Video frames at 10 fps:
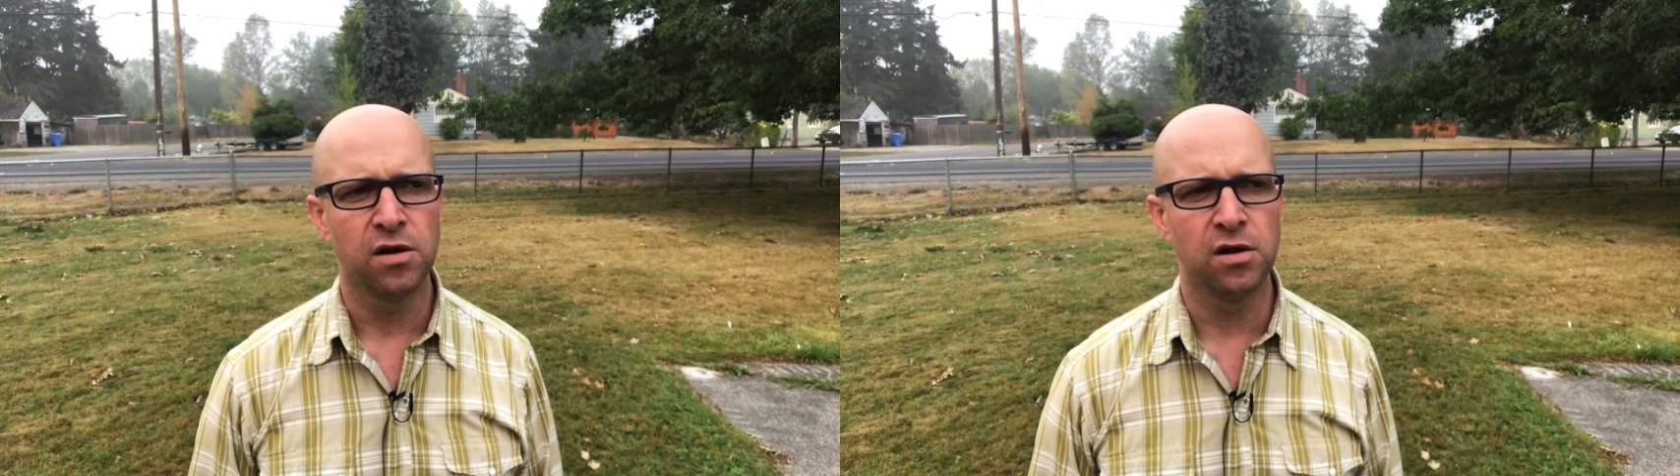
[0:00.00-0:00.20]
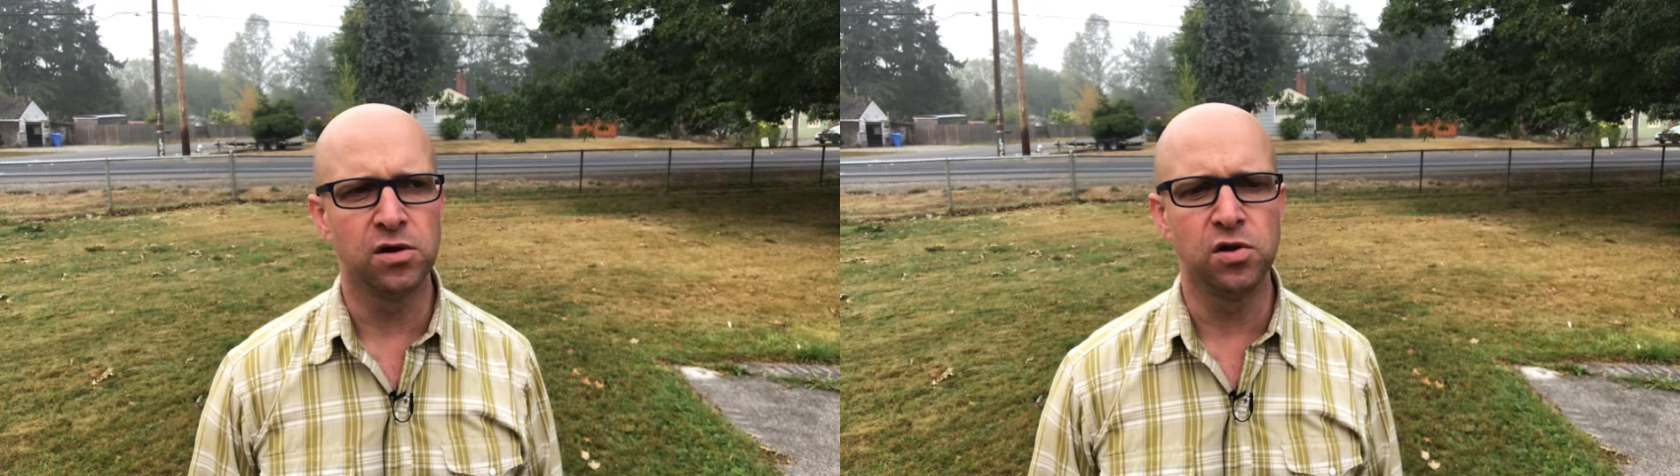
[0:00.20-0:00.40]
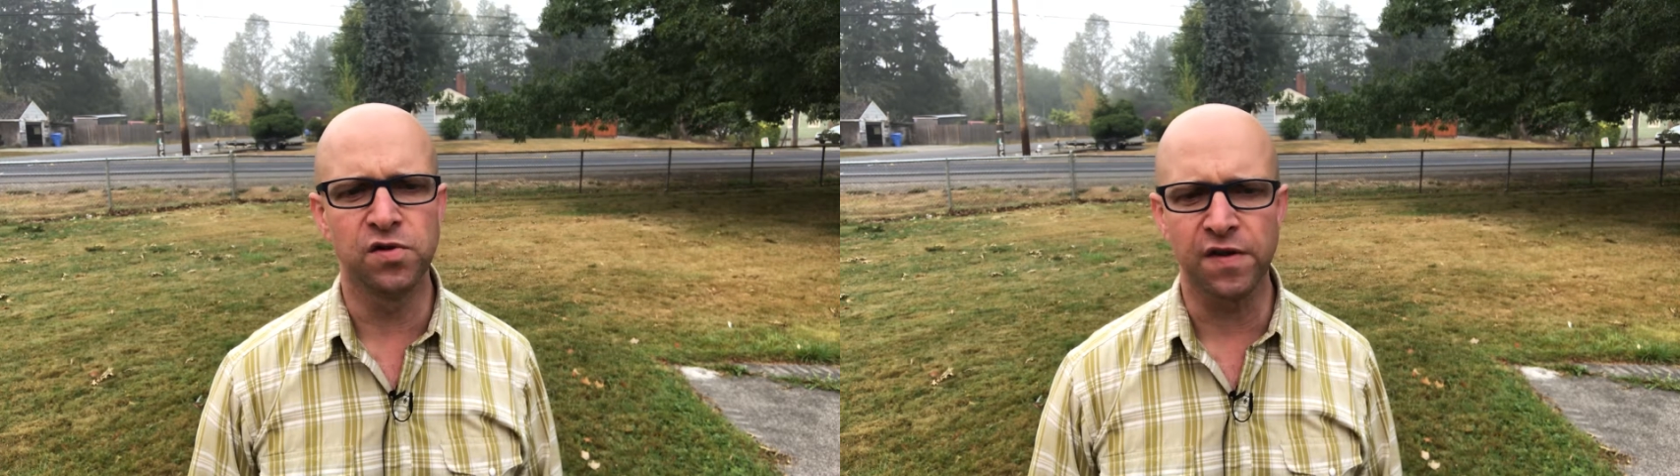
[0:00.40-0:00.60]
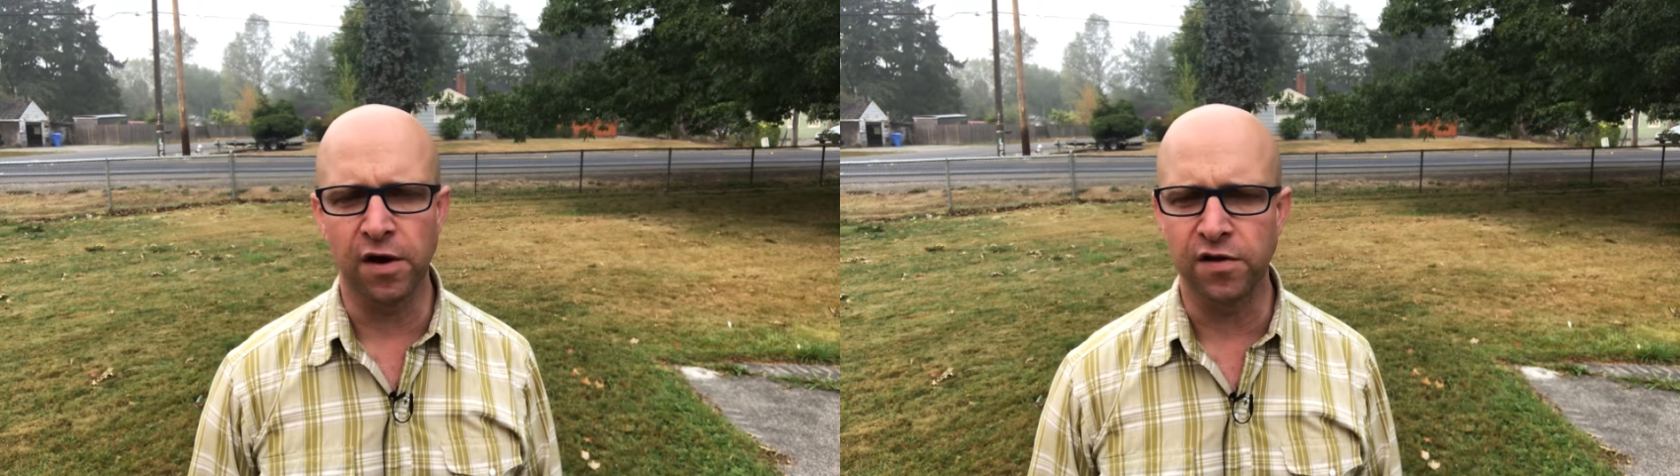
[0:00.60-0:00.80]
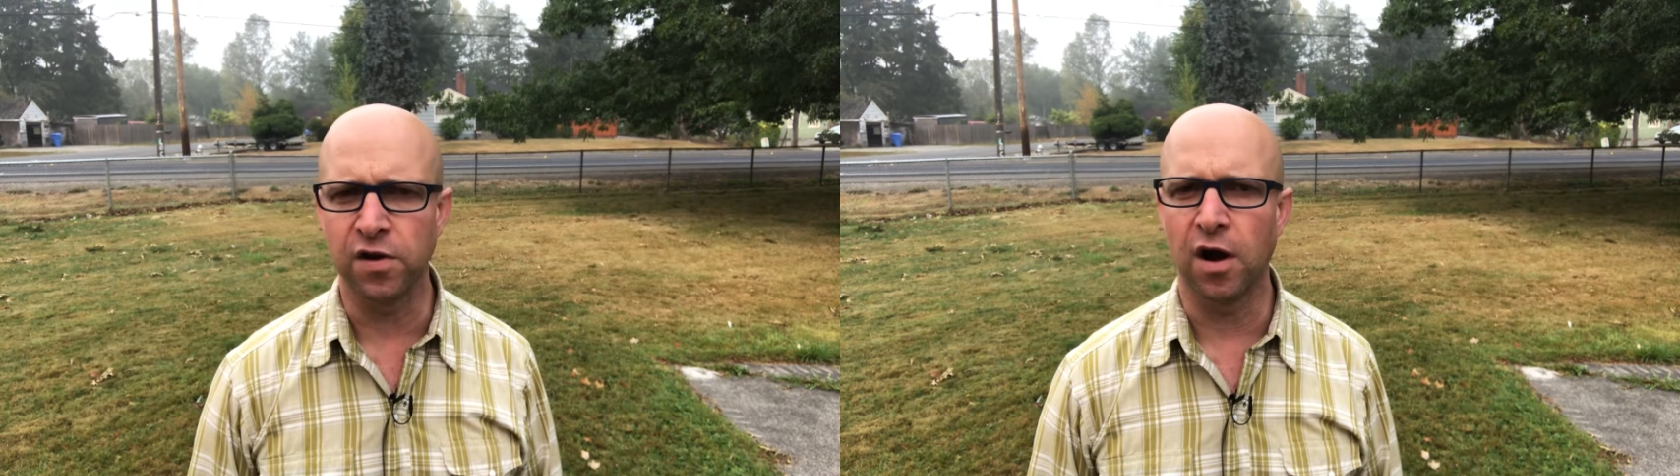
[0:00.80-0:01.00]

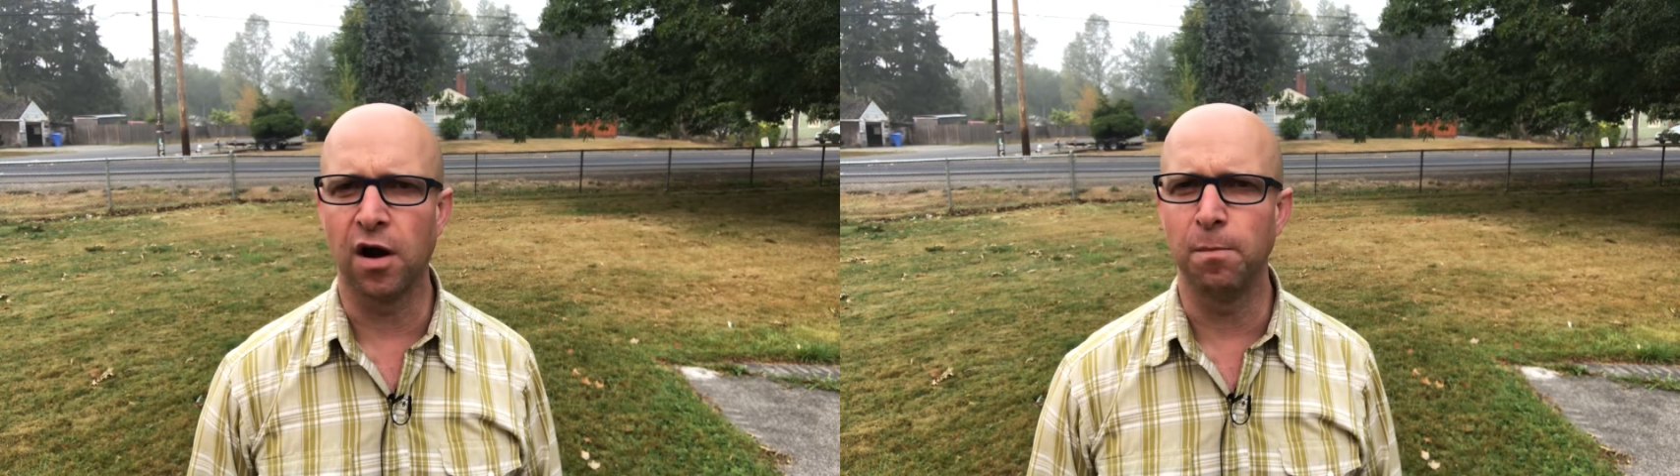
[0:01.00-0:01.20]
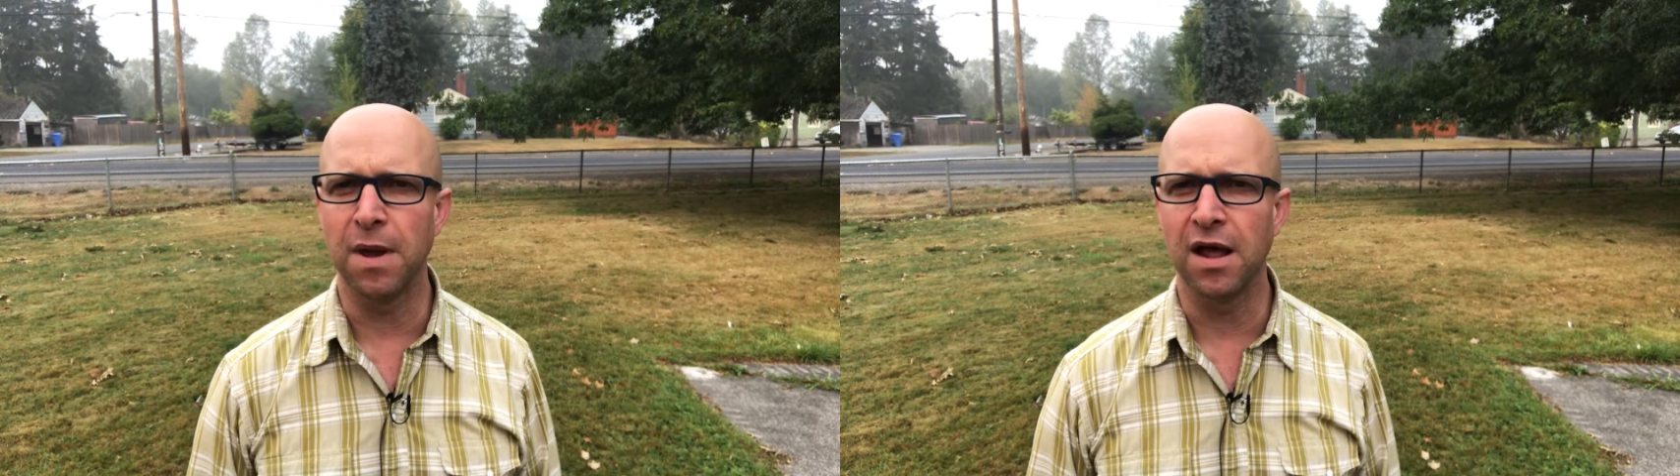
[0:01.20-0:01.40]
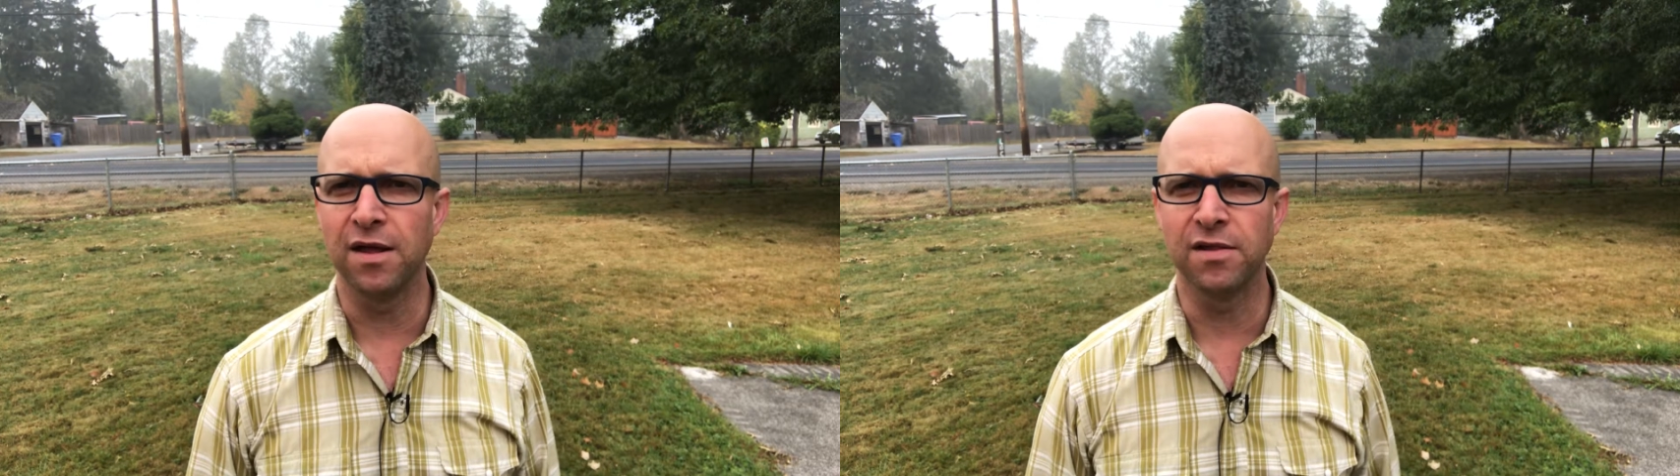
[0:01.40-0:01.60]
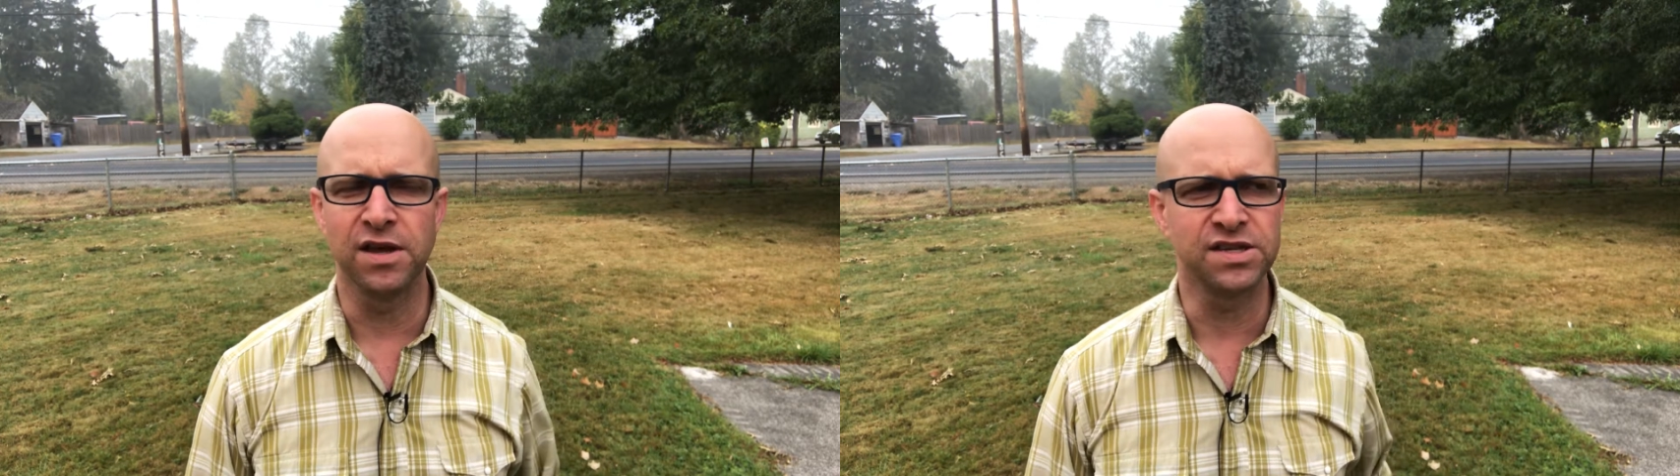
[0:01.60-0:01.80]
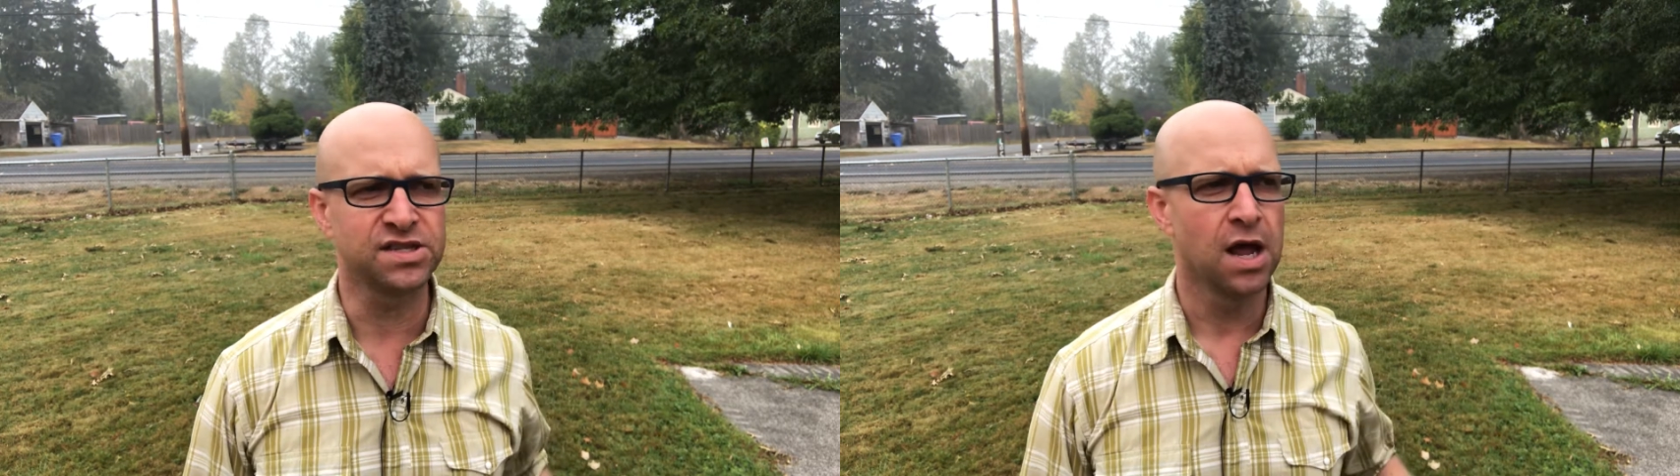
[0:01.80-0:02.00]
newsletter, to our mailing
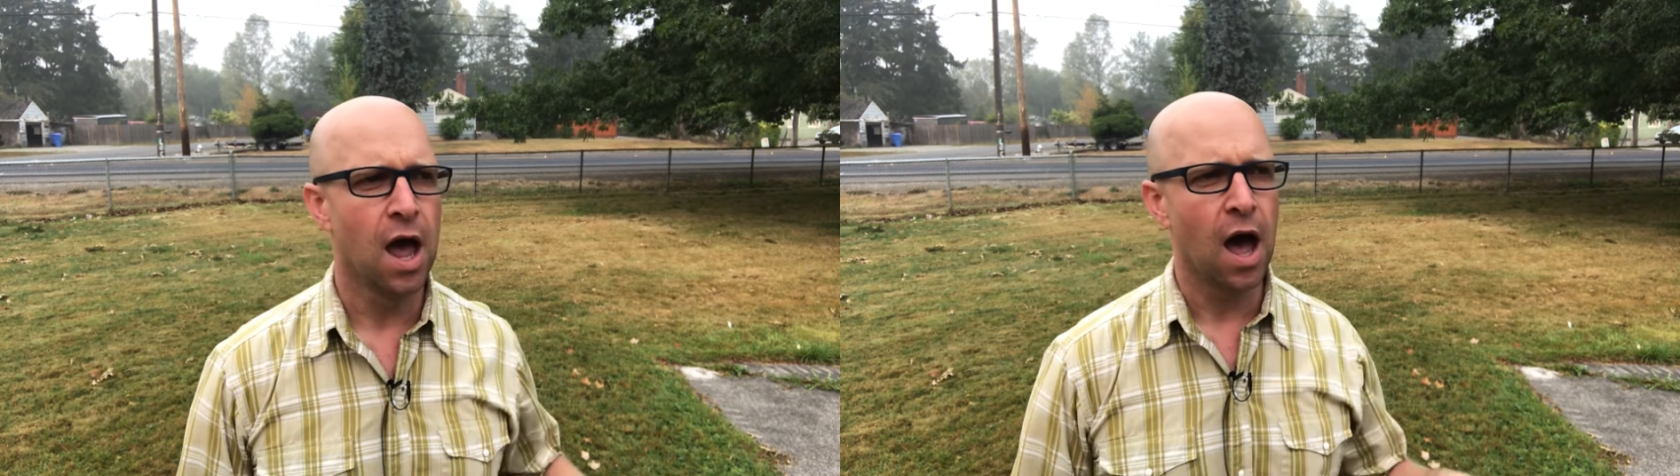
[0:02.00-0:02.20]
list,